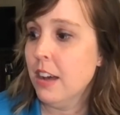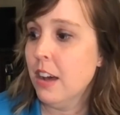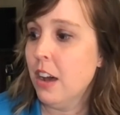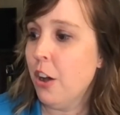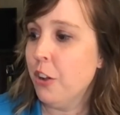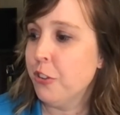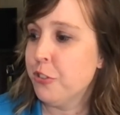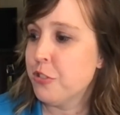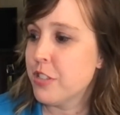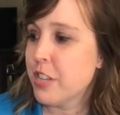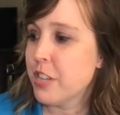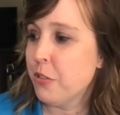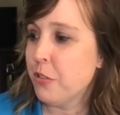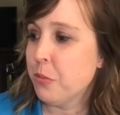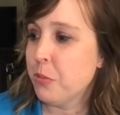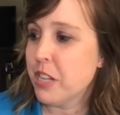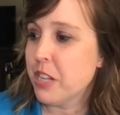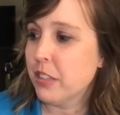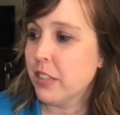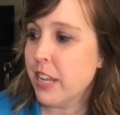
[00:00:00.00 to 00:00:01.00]
Ultrasound a
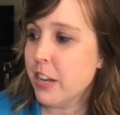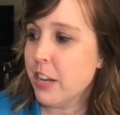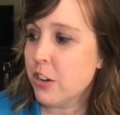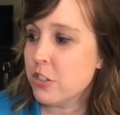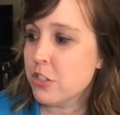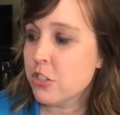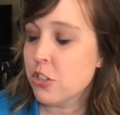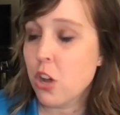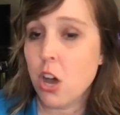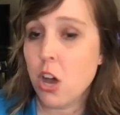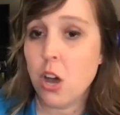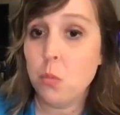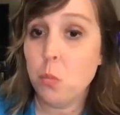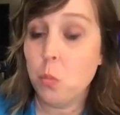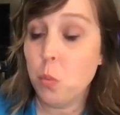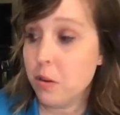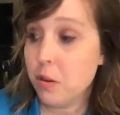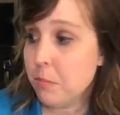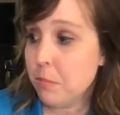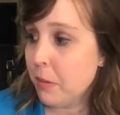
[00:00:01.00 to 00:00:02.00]
week later saw
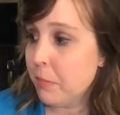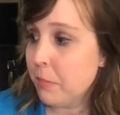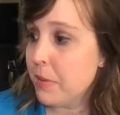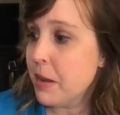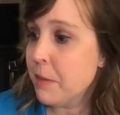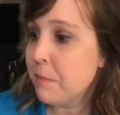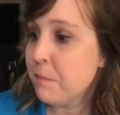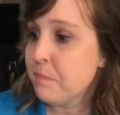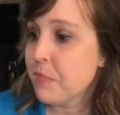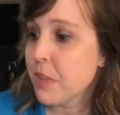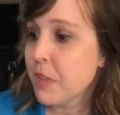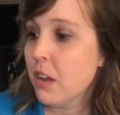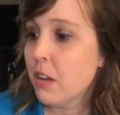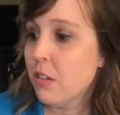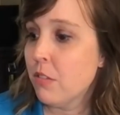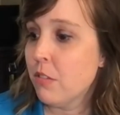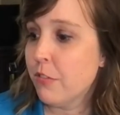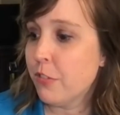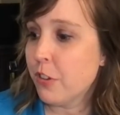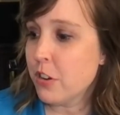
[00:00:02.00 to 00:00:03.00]
1 puppy.
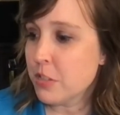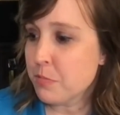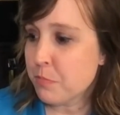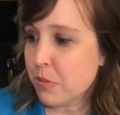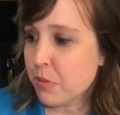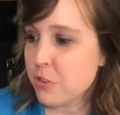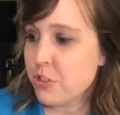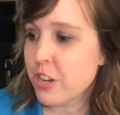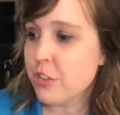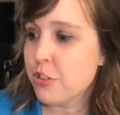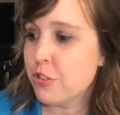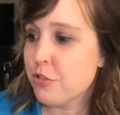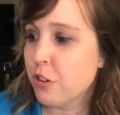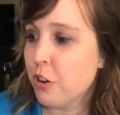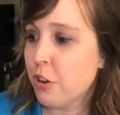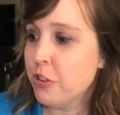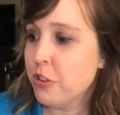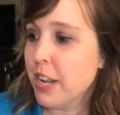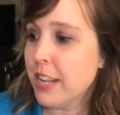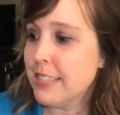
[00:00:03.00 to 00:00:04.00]
Reverse
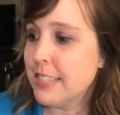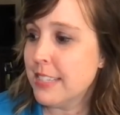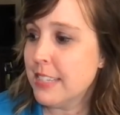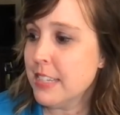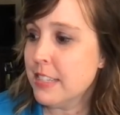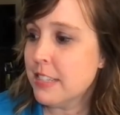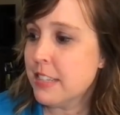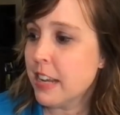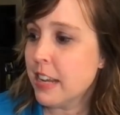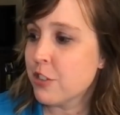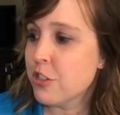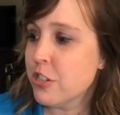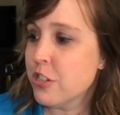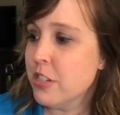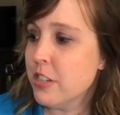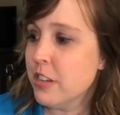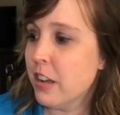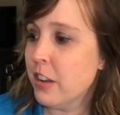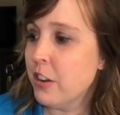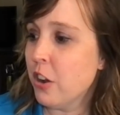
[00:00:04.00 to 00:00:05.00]
progesterone and C-section
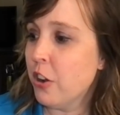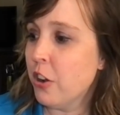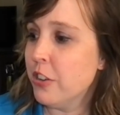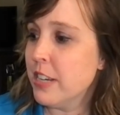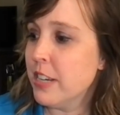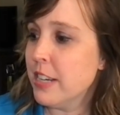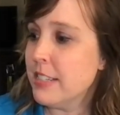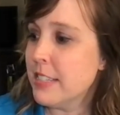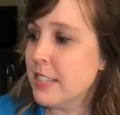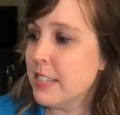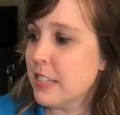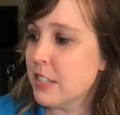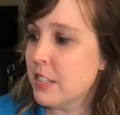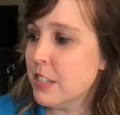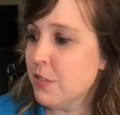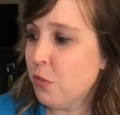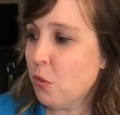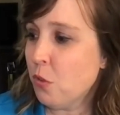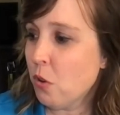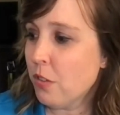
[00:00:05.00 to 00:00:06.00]
done on day
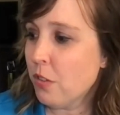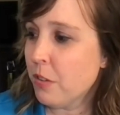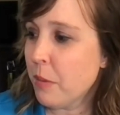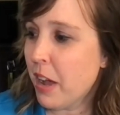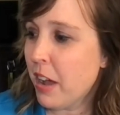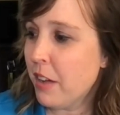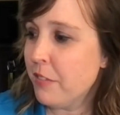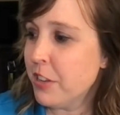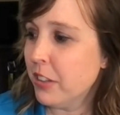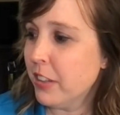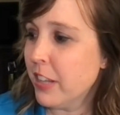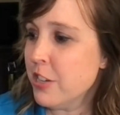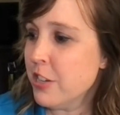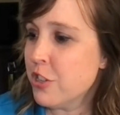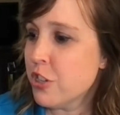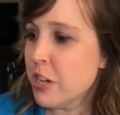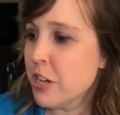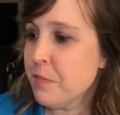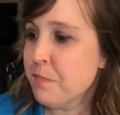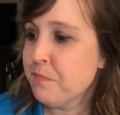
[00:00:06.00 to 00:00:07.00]
64 from
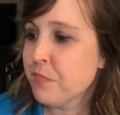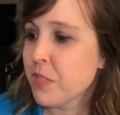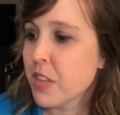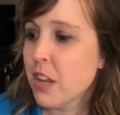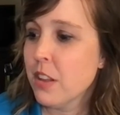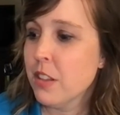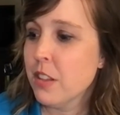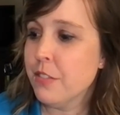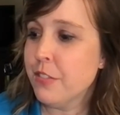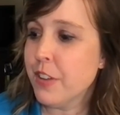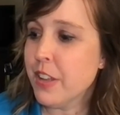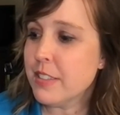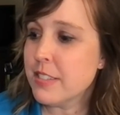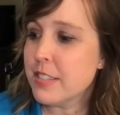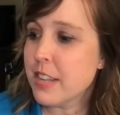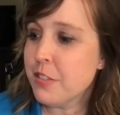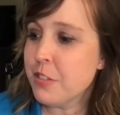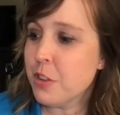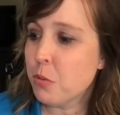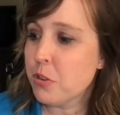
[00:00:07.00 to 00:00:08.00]
ovulation. The vet
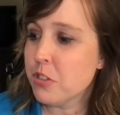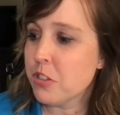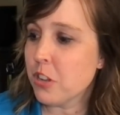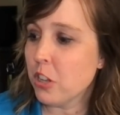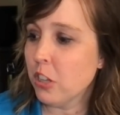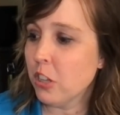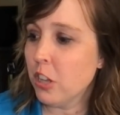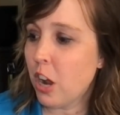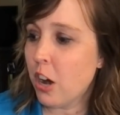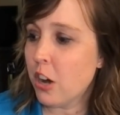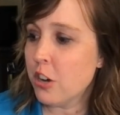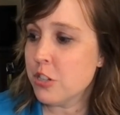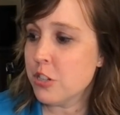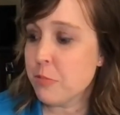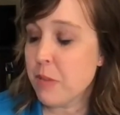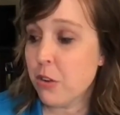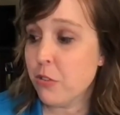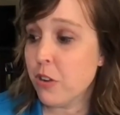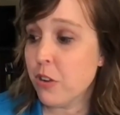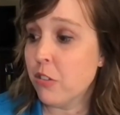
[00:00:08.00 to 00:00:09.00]
said there was a large
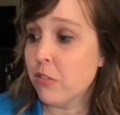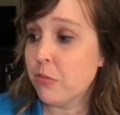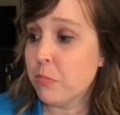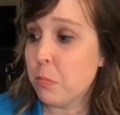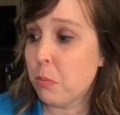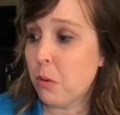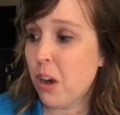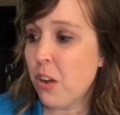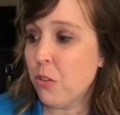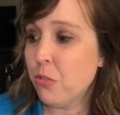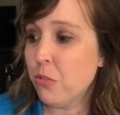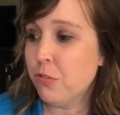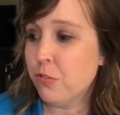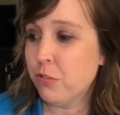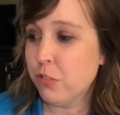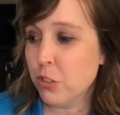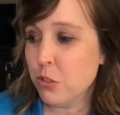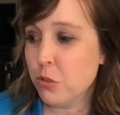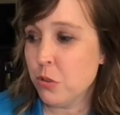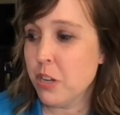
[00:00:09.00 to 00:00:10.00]
amount of brown
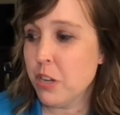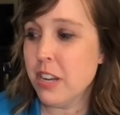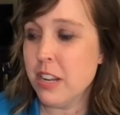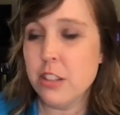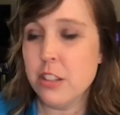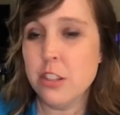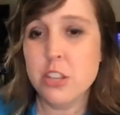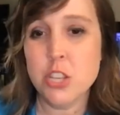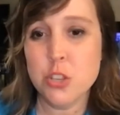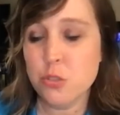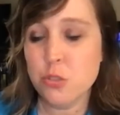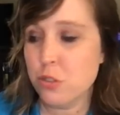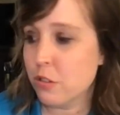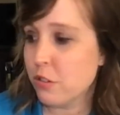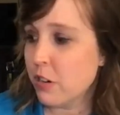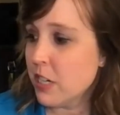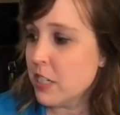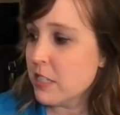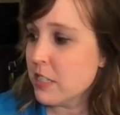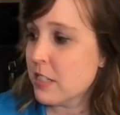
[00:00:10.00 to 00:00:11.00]
fluid in the
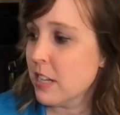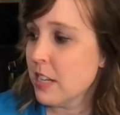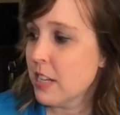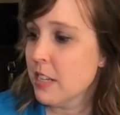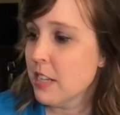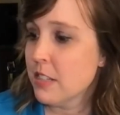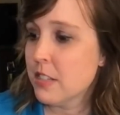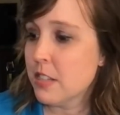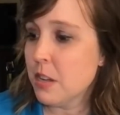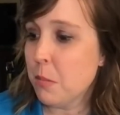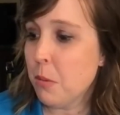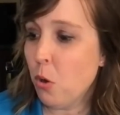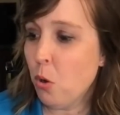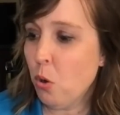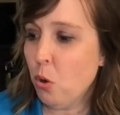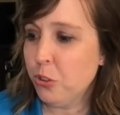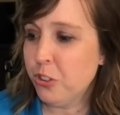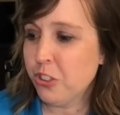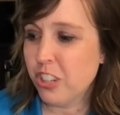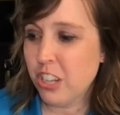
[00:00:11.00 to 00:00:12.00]
uterus, some
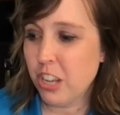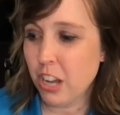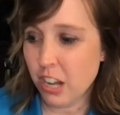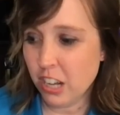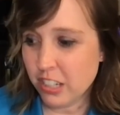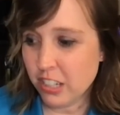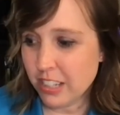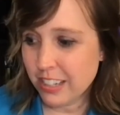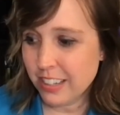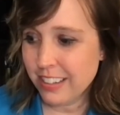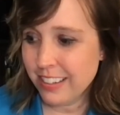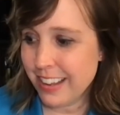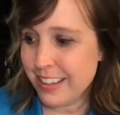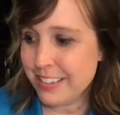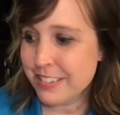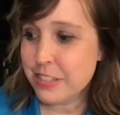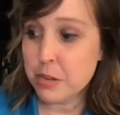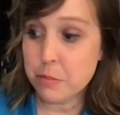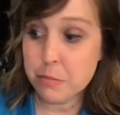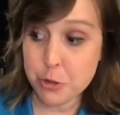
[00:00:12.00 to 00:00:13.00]
old gunk
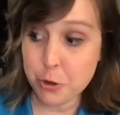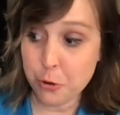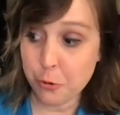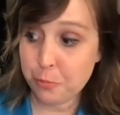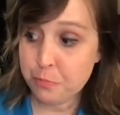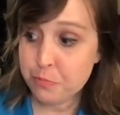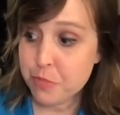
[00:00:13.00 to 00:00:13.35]
and some new.